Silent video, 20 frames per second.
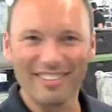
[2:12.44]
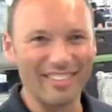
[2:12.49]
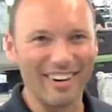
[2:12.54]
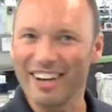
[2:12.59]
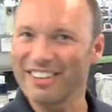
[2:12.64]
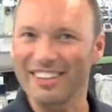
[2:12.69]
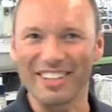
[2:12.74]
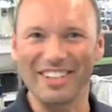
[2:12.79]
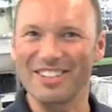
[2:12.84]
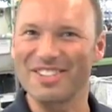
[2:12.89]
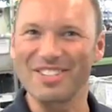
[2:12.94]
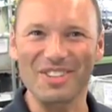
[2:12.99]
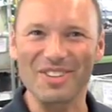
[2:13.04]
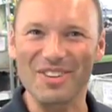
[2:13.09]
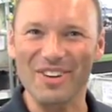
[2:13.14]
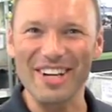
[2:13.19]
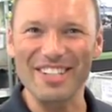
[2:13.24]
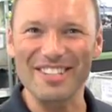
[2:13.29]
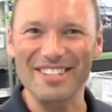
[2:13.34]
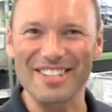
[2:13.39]
I think it's a
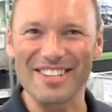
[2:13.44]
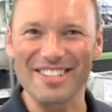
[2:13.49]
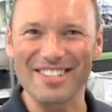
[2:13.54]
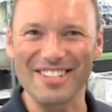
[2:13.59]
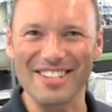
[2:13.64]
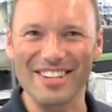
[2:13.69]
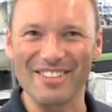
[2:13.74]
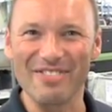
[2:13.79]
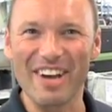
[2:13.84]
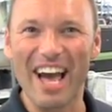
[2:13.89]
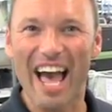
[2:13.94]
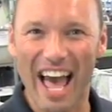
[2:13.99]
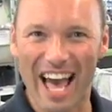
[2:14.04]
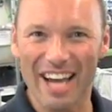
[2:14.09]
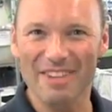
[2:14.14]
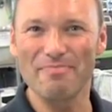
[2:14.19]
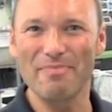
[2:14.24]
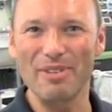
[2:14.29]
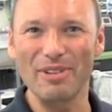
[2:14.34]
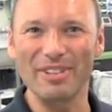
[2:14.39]
great system.
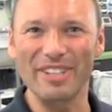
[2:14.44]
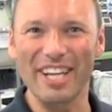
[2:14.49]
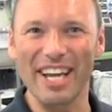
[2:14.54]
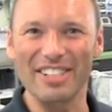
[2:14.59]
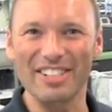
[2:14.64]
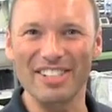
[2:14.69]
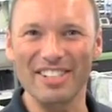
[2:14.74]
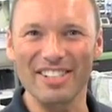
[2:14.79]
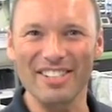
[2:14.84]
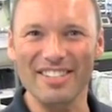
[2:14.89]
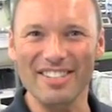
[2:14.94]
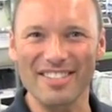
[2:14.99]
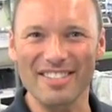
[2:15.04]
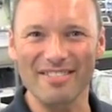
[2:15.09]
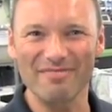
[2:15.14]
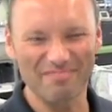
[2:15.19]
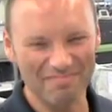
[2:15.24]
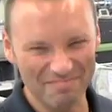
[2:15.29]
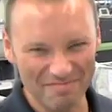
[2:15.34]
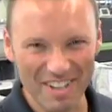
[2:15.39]
Hand-filled
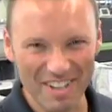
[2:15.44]
engines.